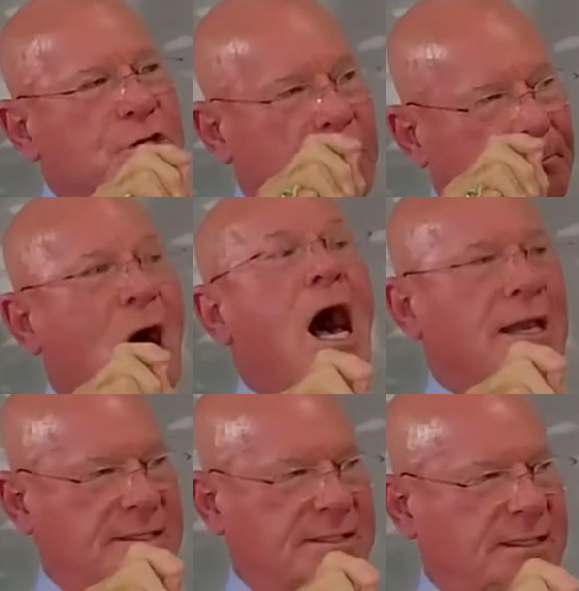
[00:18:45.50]
on
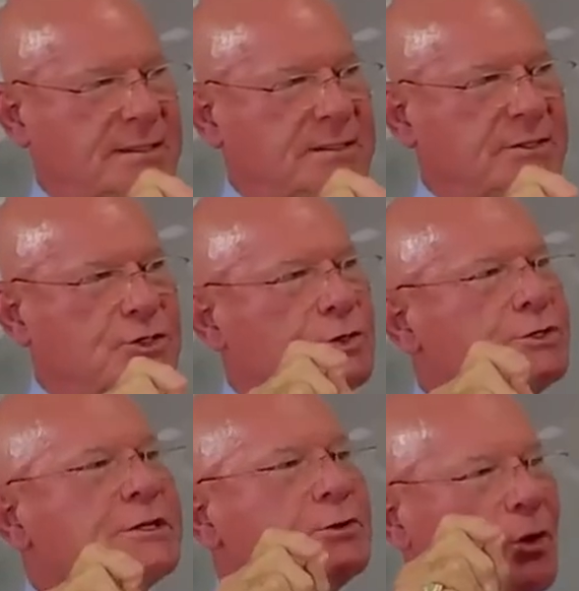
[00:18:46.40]
policy
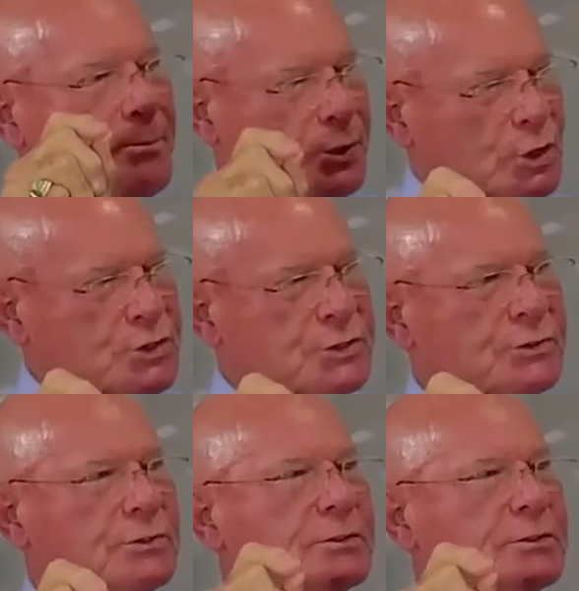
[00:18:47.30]
turns into a personal